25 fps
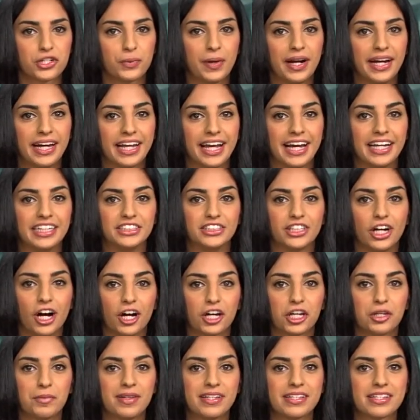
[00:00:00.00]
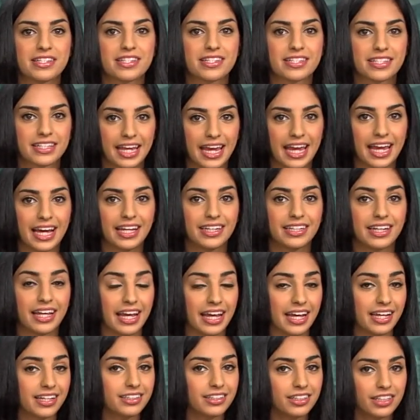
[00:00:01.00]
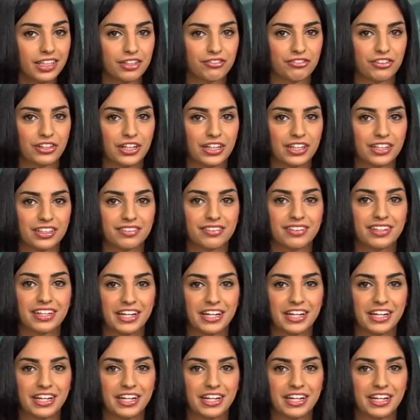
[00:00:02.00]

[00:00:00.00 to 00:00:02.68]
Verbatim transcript: way to get documents scanned and delivered,